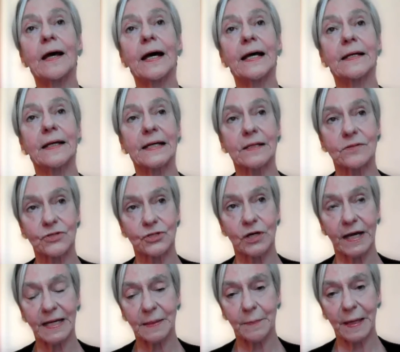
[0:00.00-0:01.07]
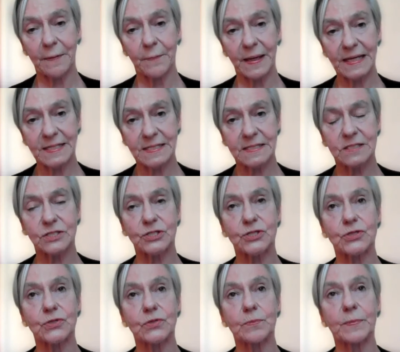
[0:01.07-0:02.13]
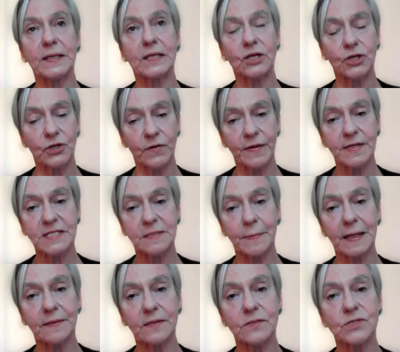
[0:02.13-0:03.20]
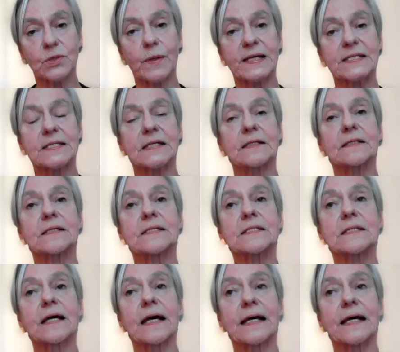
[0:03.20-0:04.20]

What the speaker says: And I tried my best to be curious about those questions